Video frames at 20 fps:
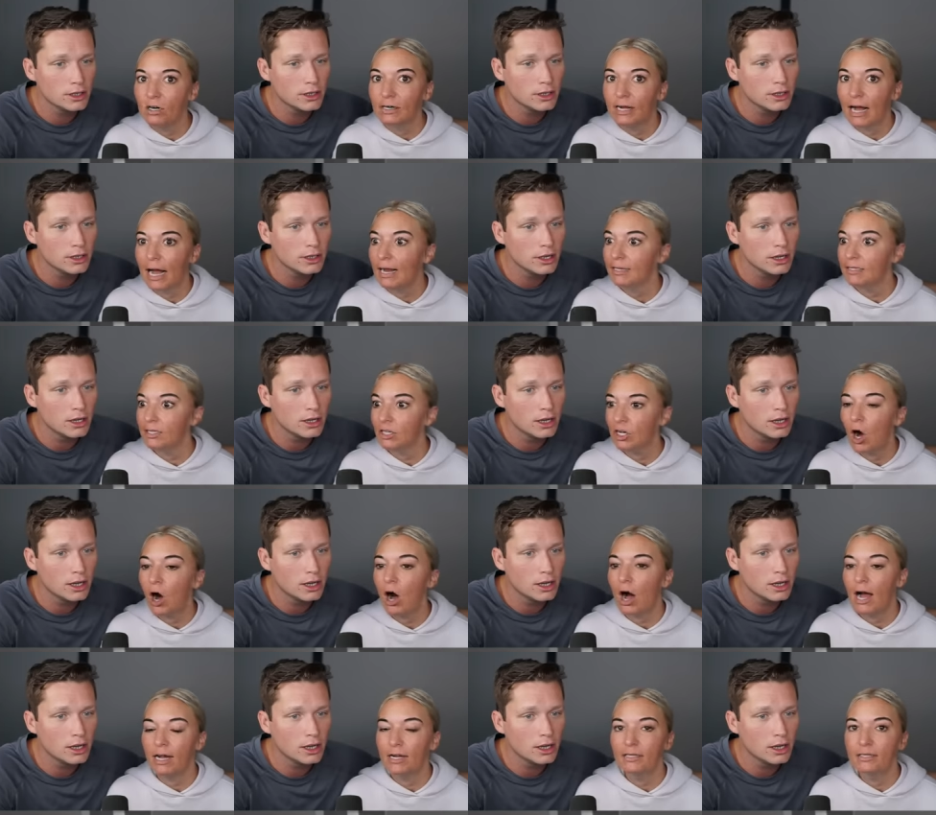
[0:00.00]
Speaker 1: gotten
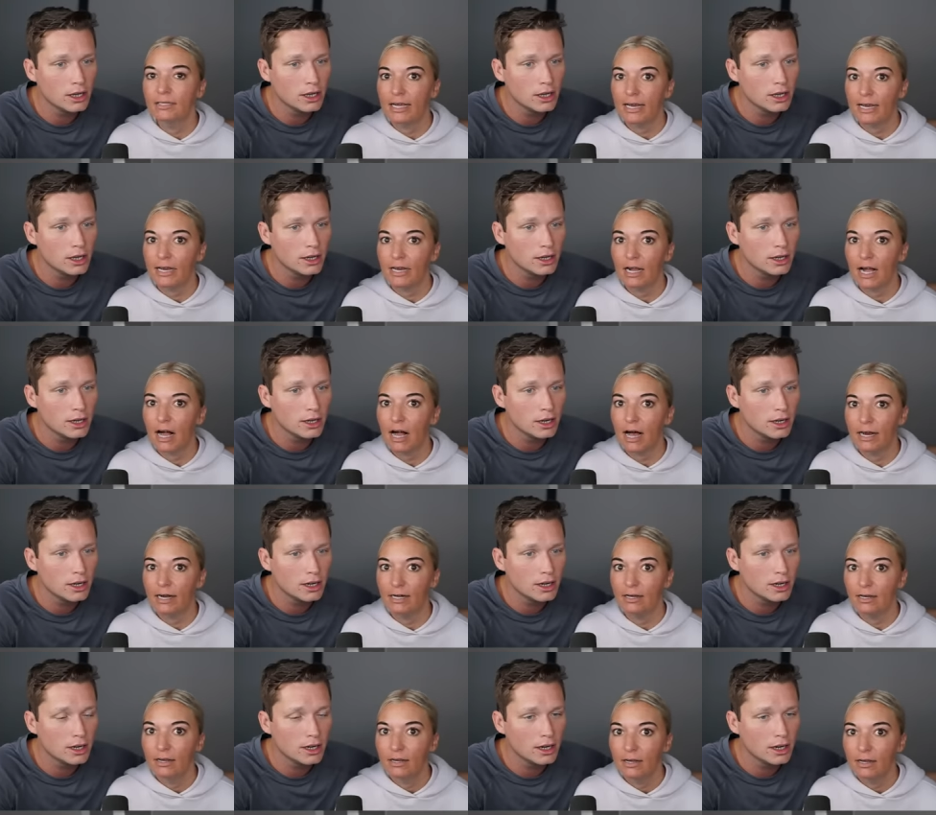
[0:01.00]
caught getting
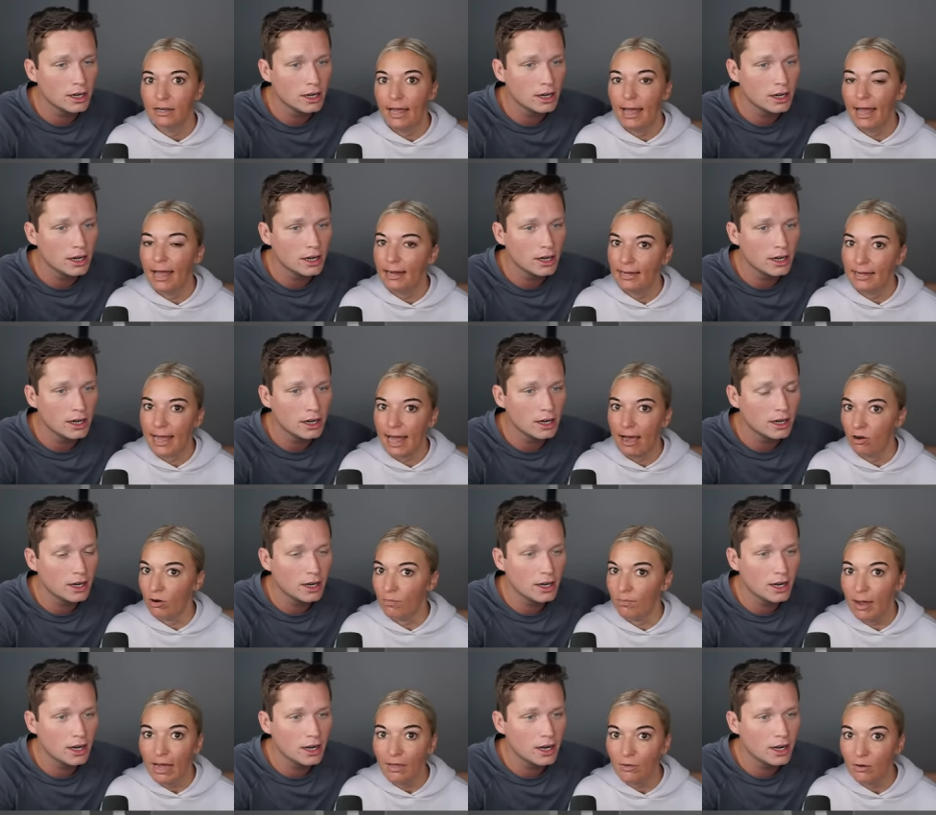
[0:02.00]
on any
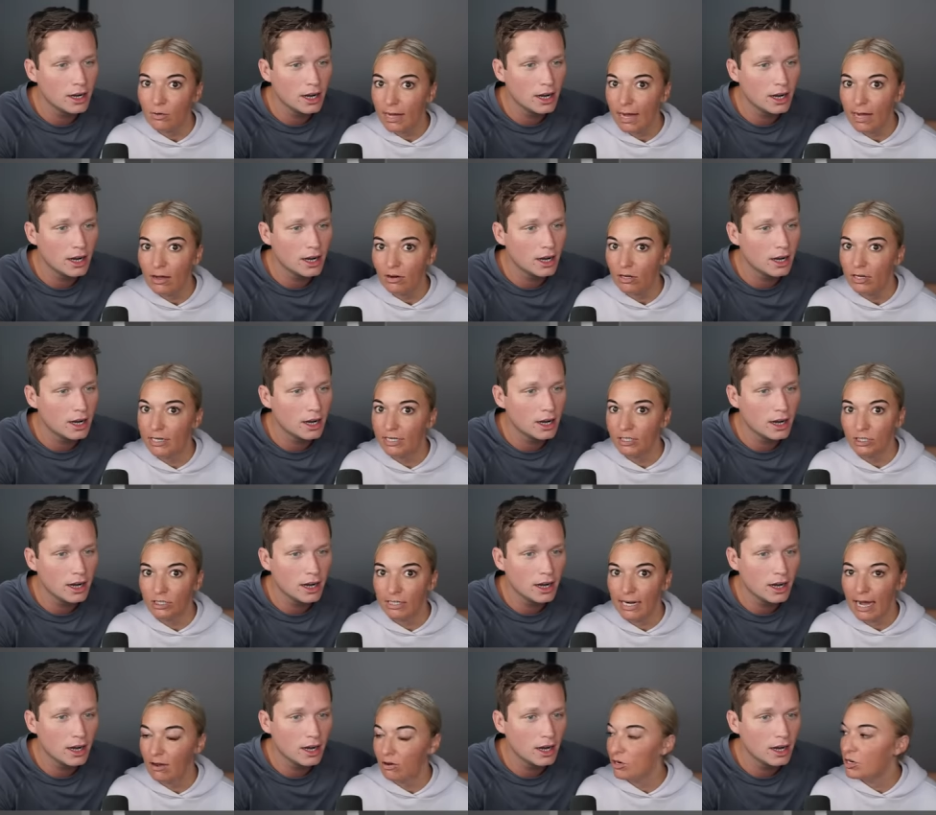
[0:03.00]
counter, bathroom counter, kitchen
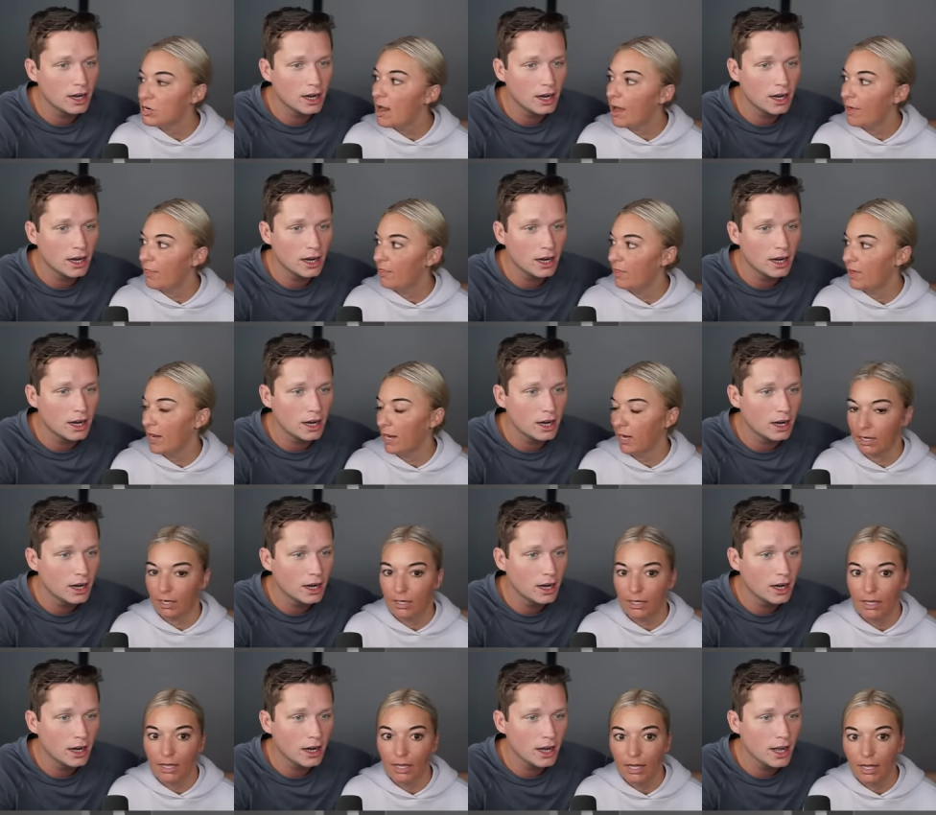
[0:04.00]
counter, nothing.
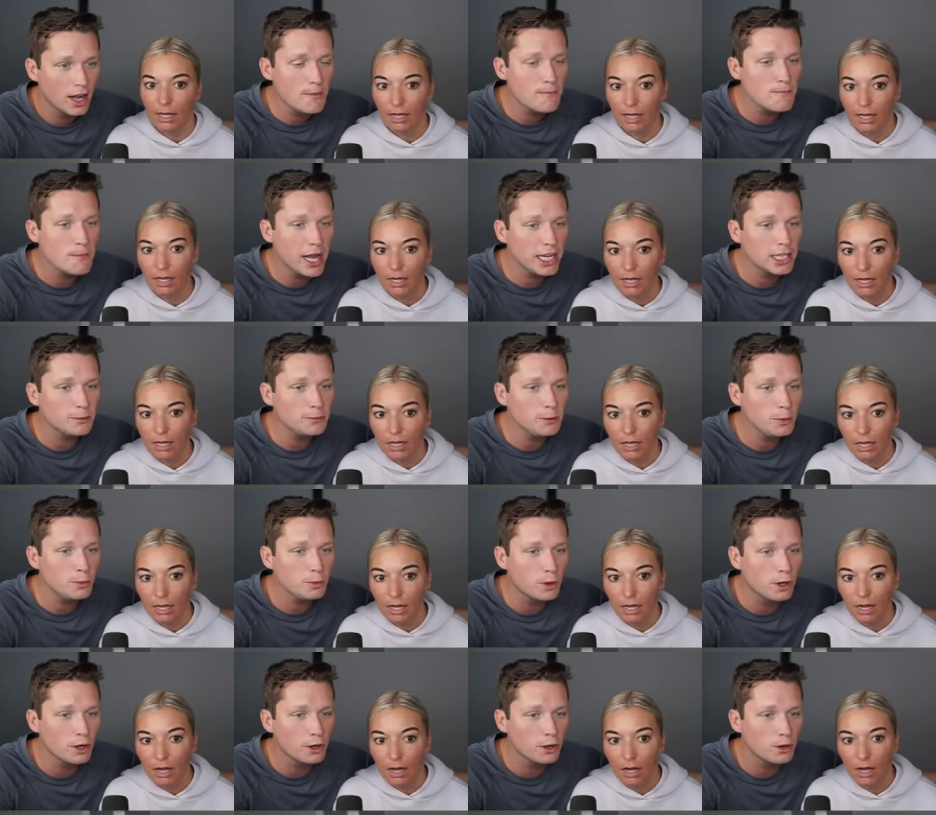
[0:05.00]
Speaker 2: It makes me
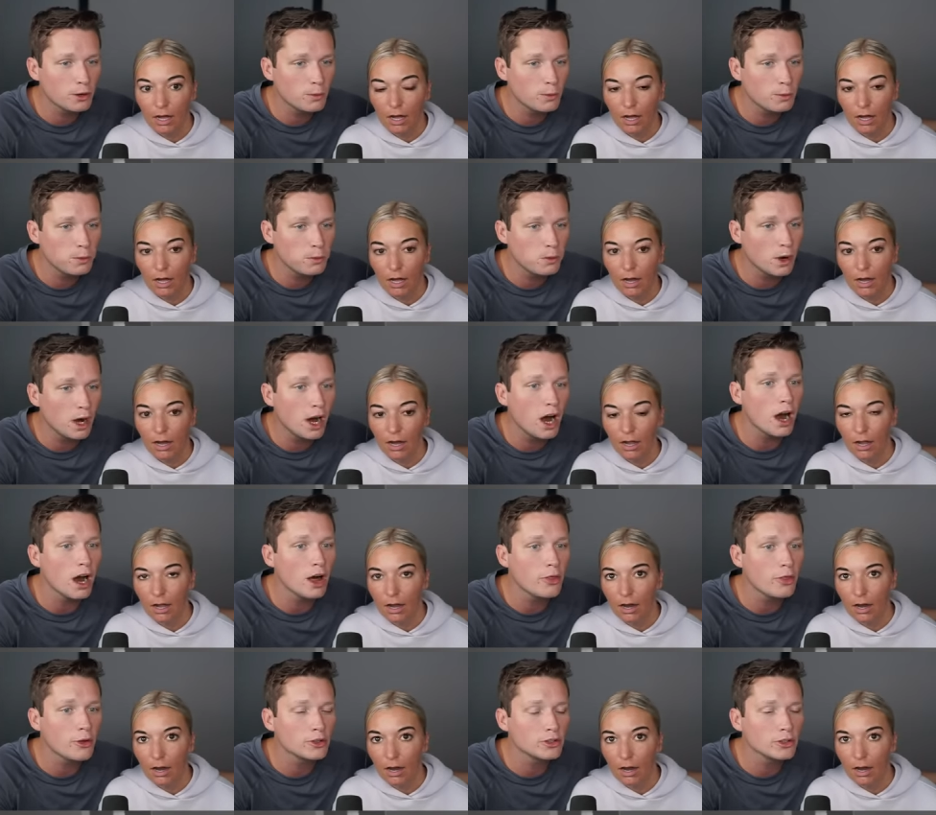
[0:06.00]
wonder what
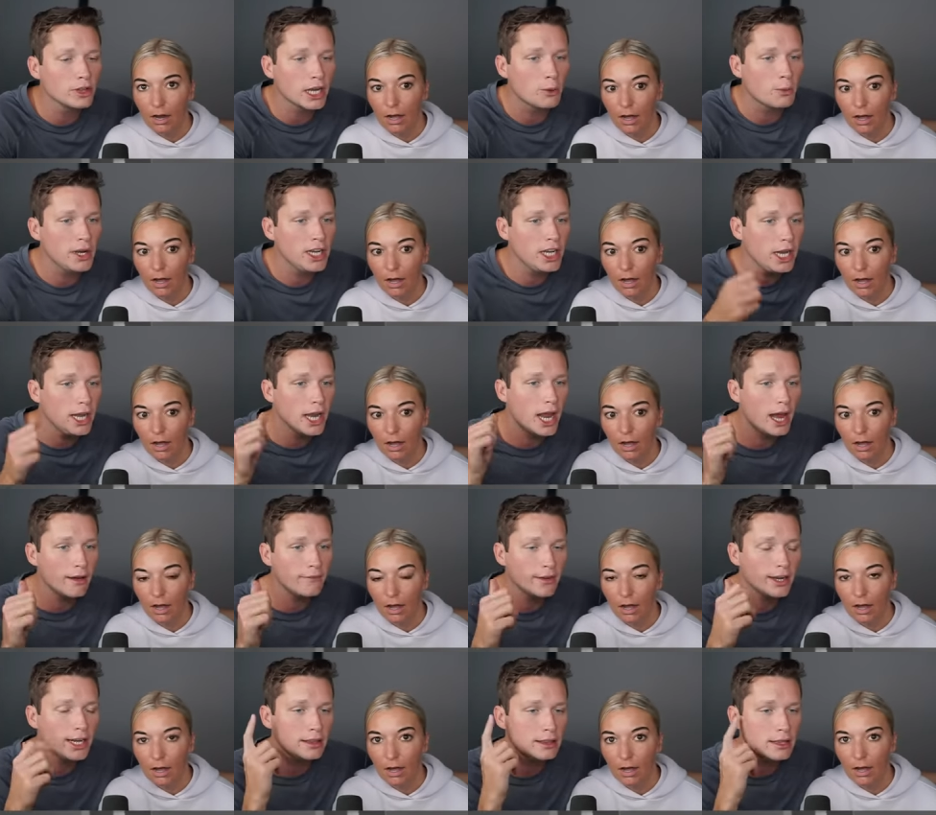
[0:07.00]
other, like we didn't
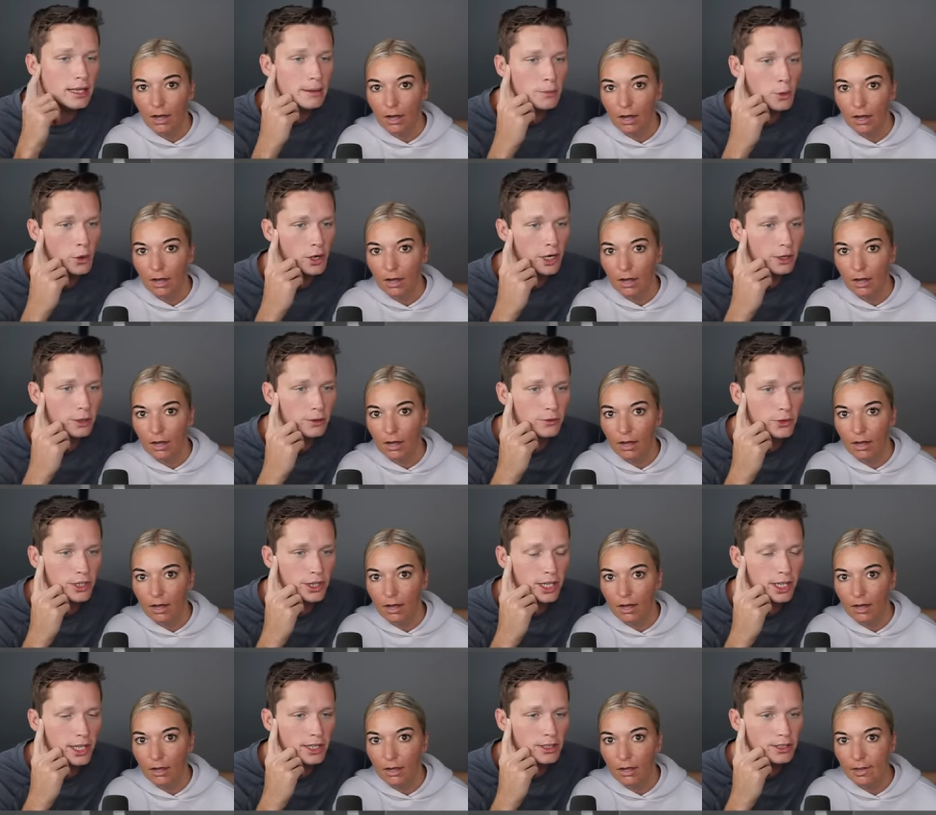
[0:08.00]
have anything pointed over
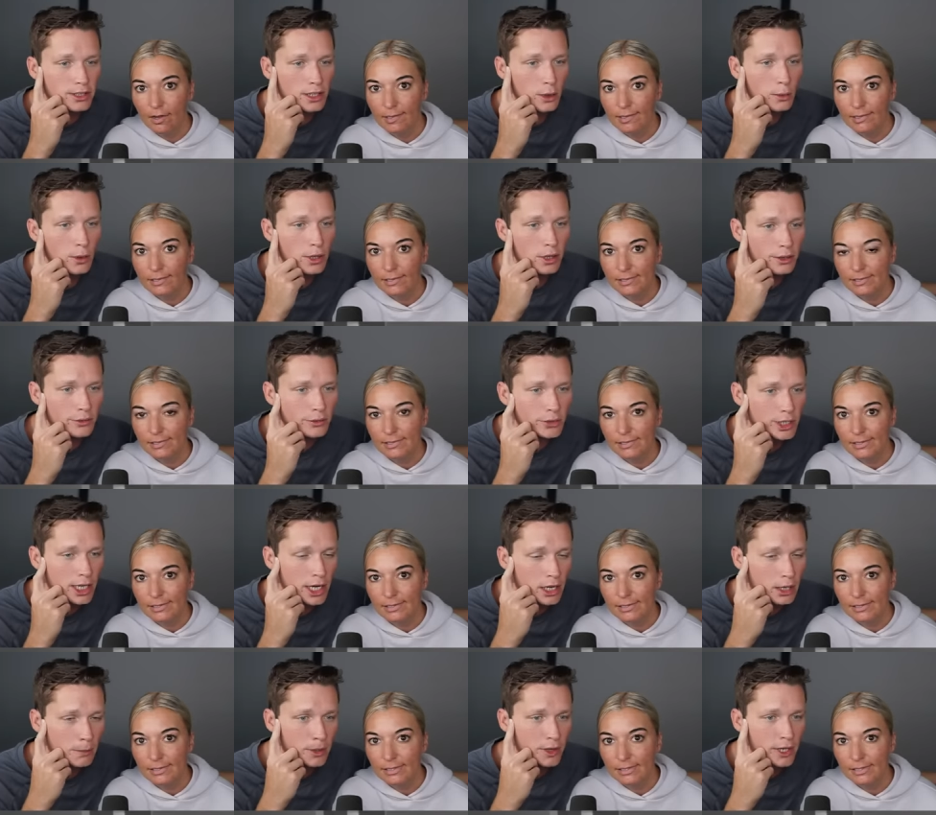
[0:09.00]
at the kitchen. I wonder if she
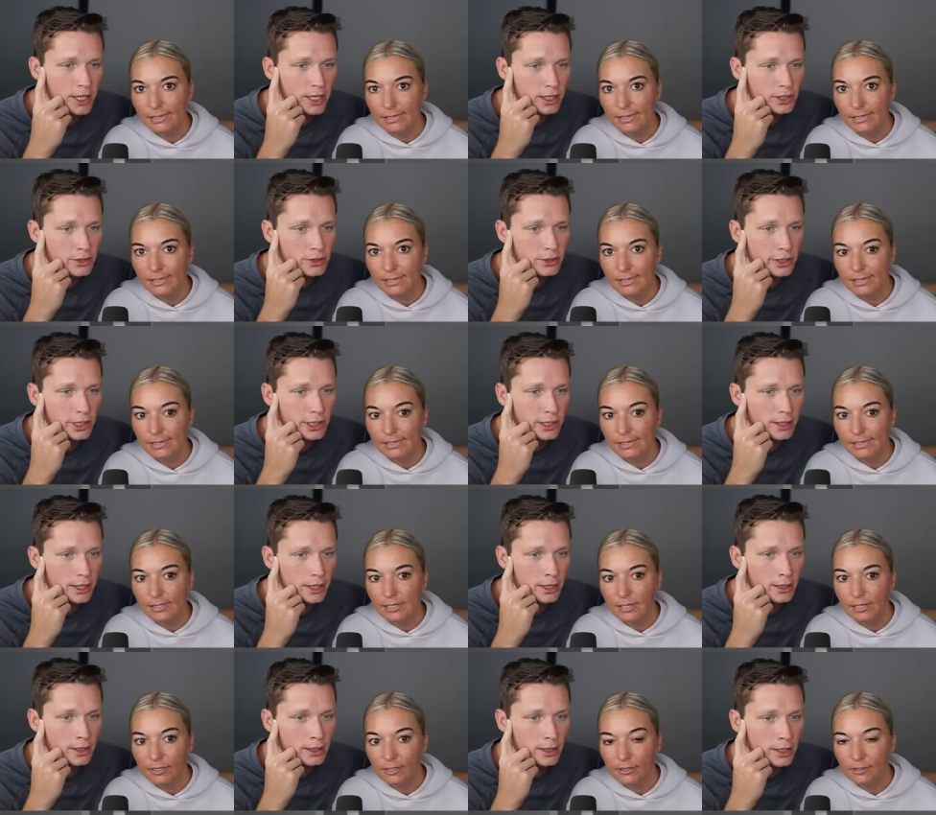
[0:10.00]
got up on the kitchen or
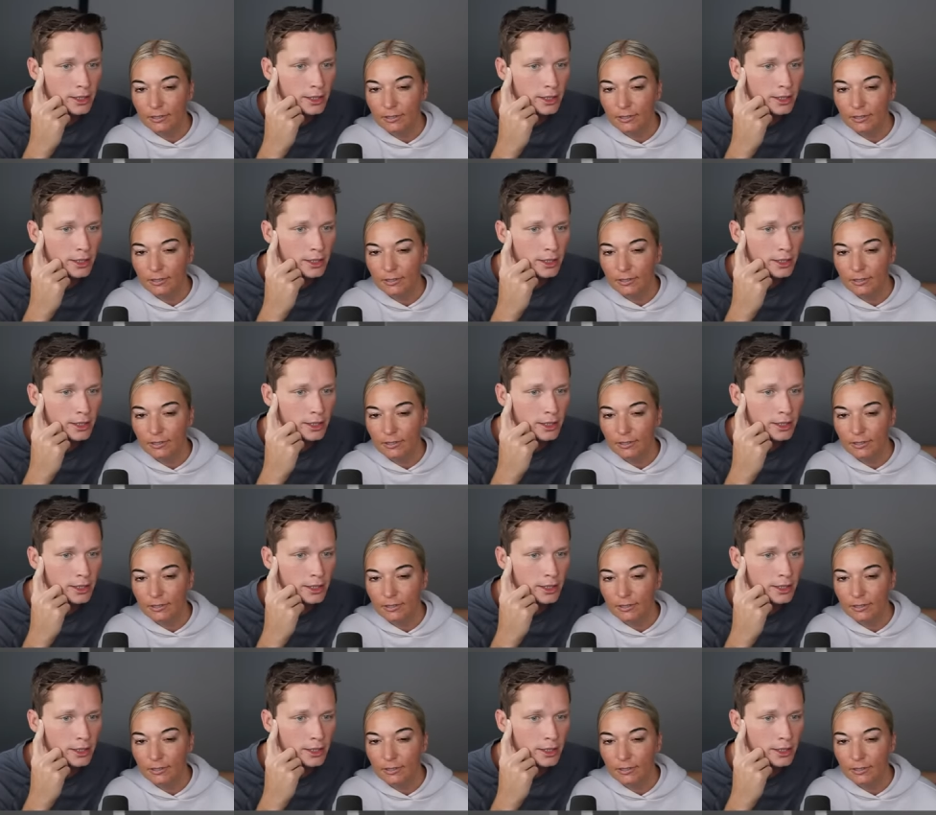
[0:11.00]
anything.